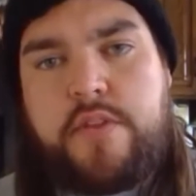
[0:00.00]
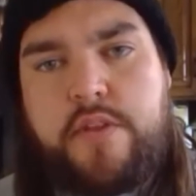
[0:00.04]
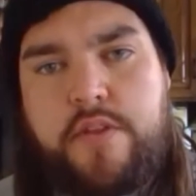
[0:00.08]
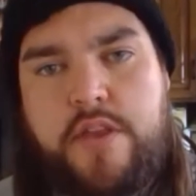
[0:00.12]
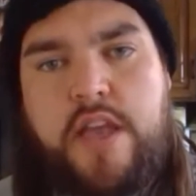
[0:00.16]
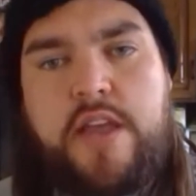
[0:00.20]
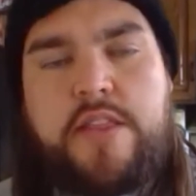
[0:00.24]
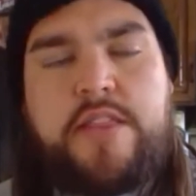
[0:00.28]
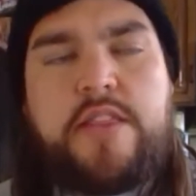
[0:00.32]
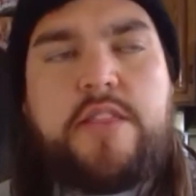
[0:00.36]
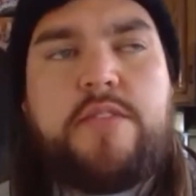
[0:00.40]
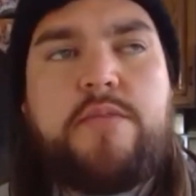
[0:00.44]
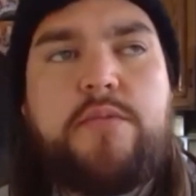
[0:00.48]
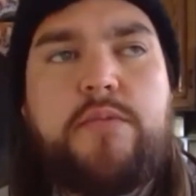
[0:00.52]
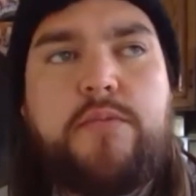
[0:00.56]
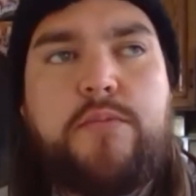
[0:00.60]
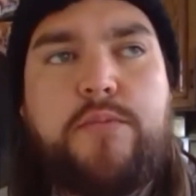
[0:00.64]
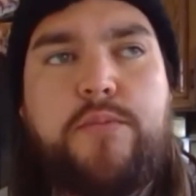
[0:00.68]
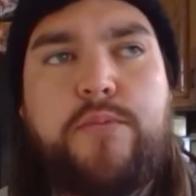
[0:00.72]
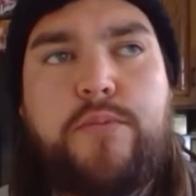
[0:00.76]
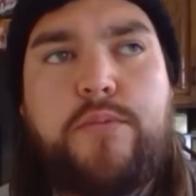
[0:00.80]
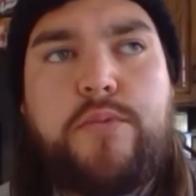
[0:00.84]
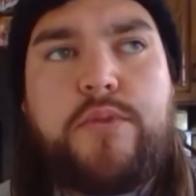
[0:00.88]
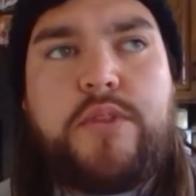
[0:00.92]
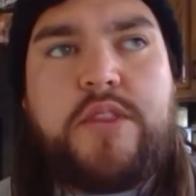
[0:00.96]
And
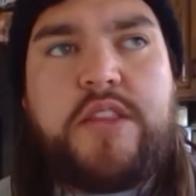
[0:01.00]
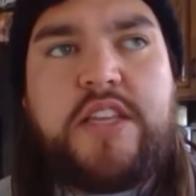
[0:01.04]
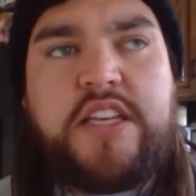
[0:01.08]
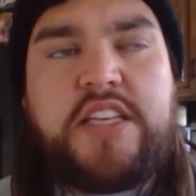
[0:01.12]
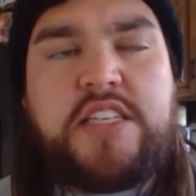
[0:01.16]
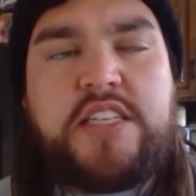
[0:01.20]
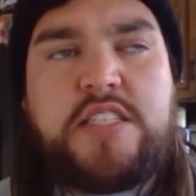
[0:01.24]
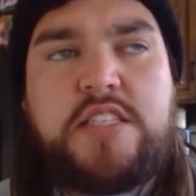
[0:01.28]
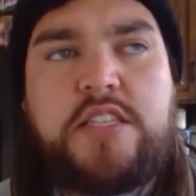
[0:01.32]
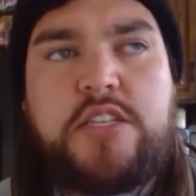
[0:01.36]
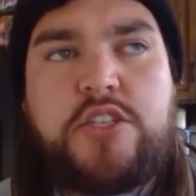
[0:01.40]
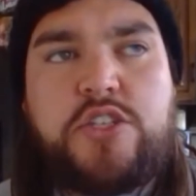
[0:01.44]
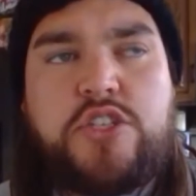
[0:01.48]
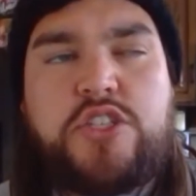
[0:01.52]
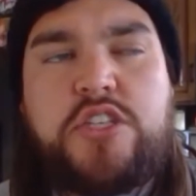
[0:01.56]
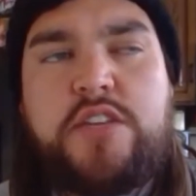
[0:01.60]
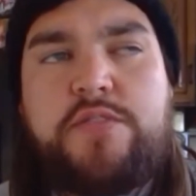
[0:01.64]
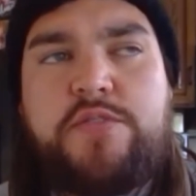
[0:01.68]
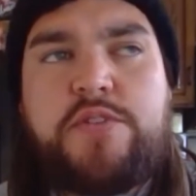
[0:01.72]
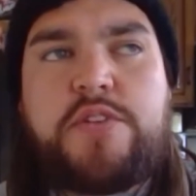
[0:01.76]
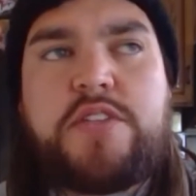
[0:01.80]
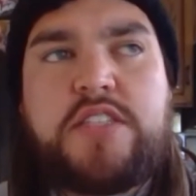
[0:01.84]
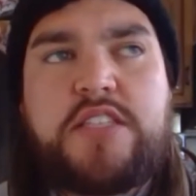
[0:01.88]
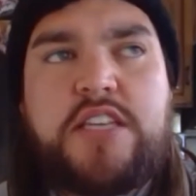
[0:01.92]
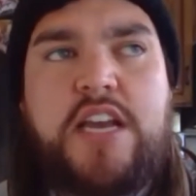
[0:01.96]
there's
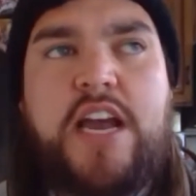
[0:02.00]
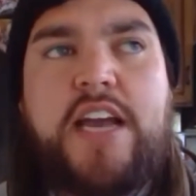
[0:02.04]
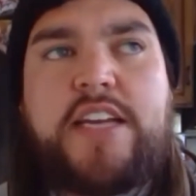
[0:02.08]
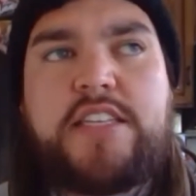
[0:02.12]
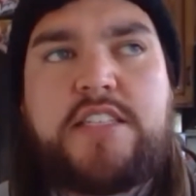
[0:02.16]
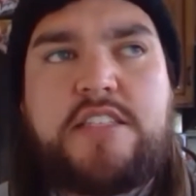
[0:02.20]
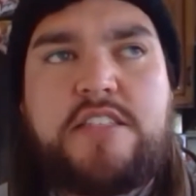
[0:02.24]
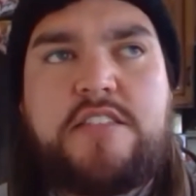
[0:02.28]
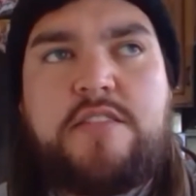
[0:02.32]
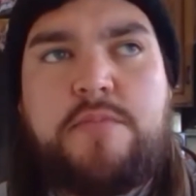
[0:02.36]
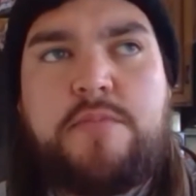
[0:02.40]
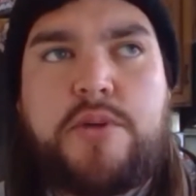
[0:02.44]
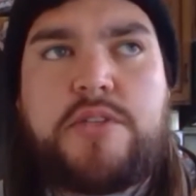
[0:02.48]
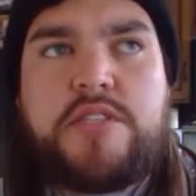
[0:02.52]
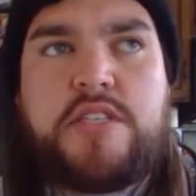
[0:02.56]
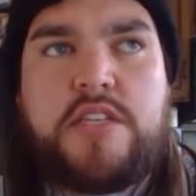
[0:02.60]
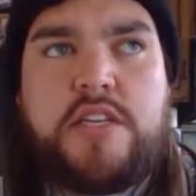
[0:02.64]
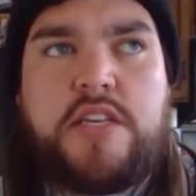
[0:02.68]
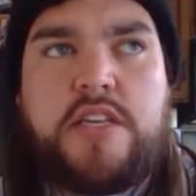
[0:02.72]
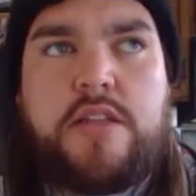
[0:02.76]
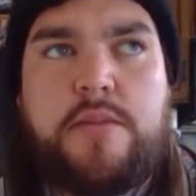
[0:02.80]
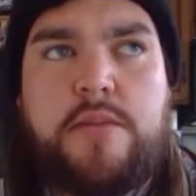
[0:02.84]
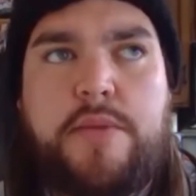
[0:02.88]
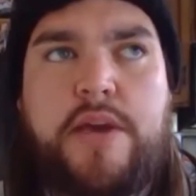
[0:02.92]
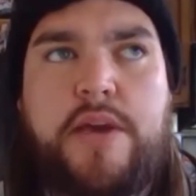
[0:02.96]
different sizes of
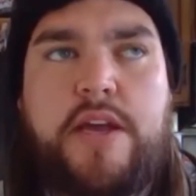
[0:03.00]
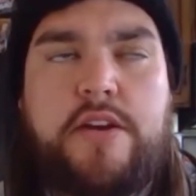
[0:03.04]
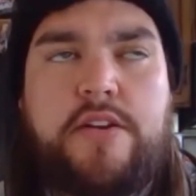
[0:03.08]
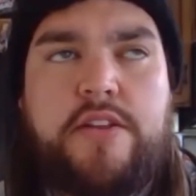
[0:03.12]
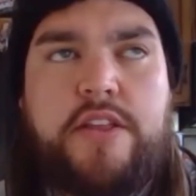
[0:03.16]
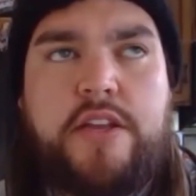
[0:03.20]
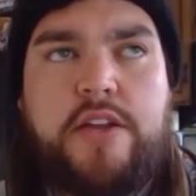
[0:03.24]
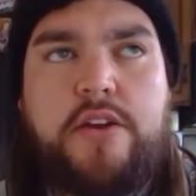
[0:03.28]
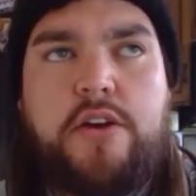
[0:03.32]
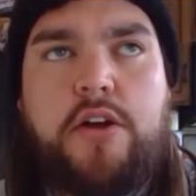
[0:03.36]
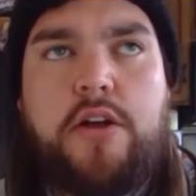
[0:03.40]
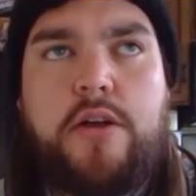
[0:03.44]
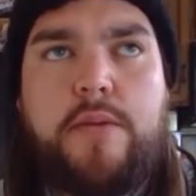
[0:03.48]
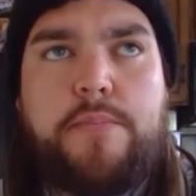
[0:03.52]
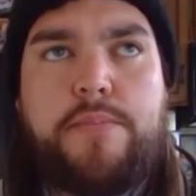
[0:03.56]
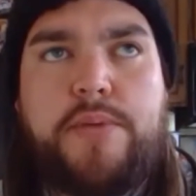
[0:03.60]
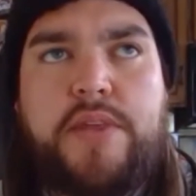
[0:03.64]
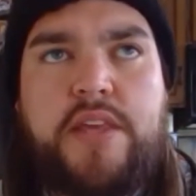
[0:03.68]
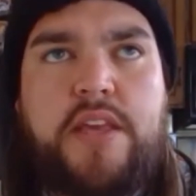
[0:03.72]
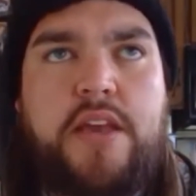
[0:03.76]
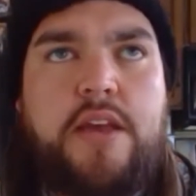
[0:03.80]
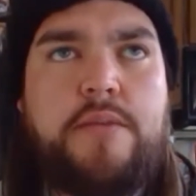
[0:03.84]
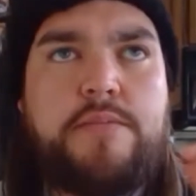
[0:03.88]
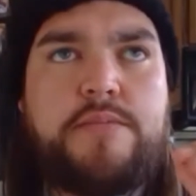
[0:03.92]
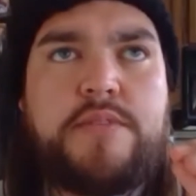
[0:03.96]
particulate matter. They call it
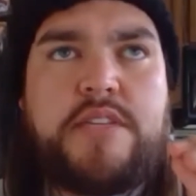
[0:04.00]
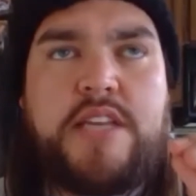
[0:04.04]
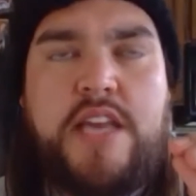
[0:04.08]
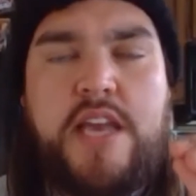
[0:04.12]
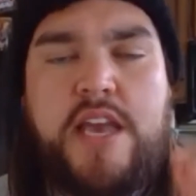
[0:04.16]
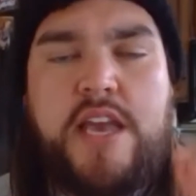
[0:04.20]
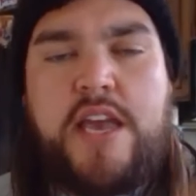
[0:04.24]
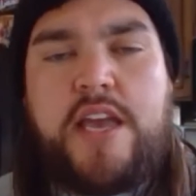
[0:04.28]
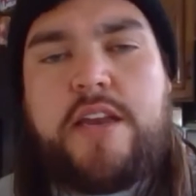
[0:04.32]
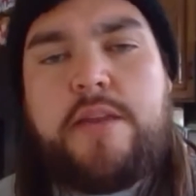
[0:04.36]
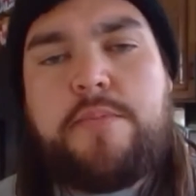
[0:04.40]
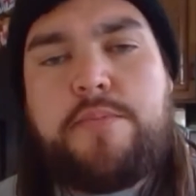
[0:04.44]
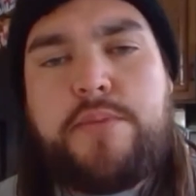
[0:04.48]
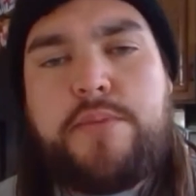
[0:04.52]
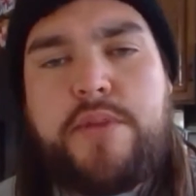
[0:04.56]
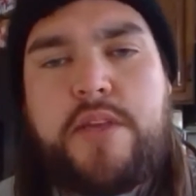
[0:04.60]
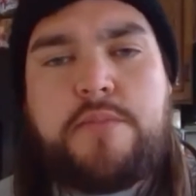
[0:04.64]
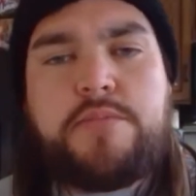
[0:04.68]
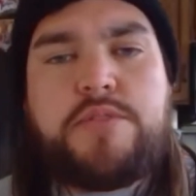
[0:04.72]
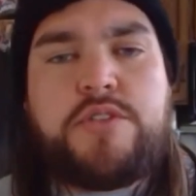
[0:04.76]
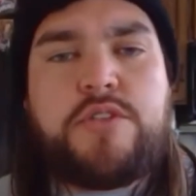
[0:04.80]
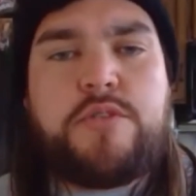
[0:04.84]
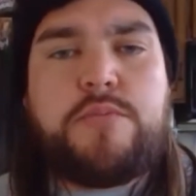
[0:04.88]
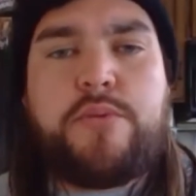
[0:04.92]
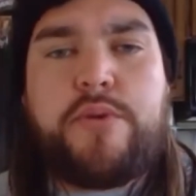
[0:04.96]
PM10 and
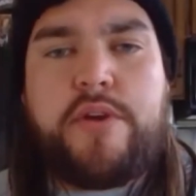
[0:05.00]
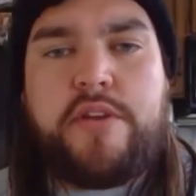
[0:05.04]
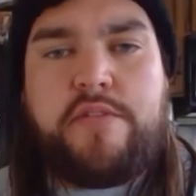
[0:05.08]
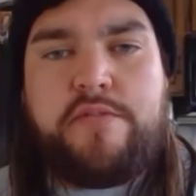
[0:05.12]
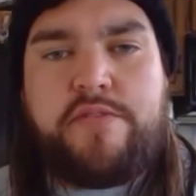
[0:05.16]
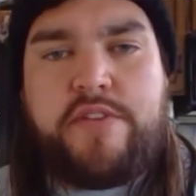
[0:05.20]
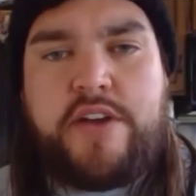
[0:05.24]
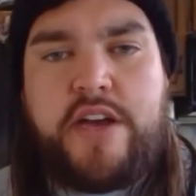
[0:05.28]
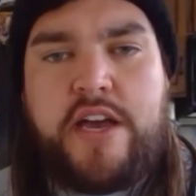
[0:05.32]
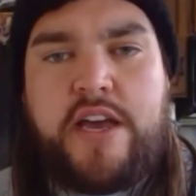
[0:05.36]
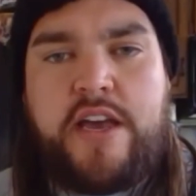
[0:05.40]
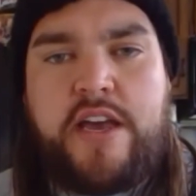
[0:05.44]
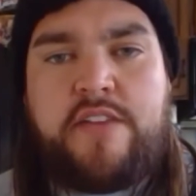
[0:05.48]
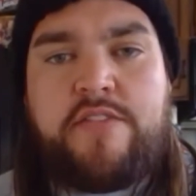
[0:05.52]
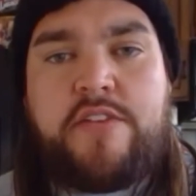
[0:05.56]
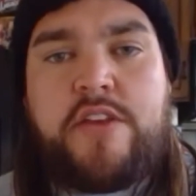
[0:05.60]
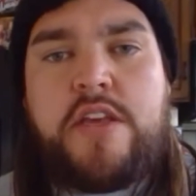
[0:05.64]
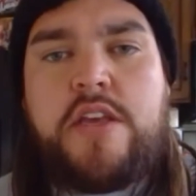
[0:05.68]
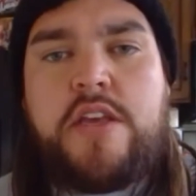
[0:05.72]
PM2.5.